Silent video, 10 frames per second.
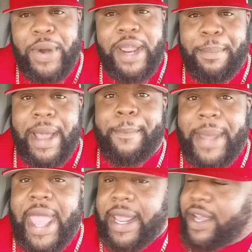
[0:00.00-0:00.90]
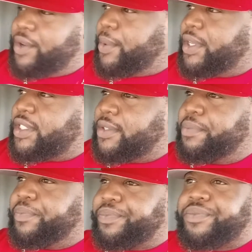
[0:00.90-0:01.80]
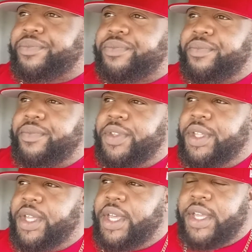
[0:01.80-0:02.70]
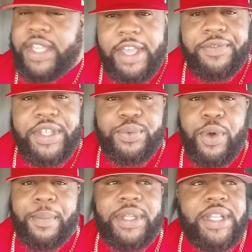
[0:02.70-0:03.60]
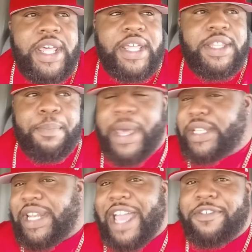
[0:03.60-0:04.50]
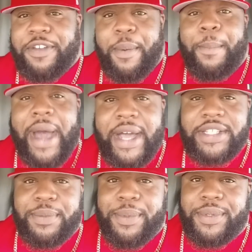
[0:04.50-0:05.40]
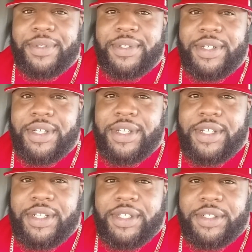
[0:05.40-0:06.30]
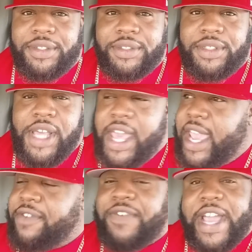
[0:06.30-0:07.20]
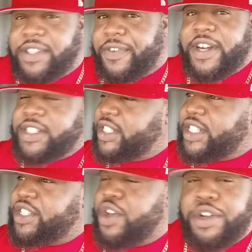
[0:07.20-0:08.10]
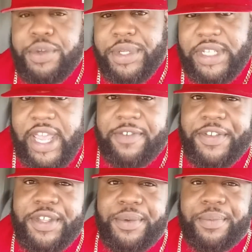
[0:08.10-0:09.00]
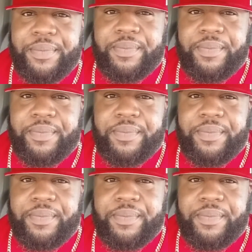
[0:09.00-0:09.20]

break my back in order to give this woman the best life possible. And vice versa. She's going to do the same for you.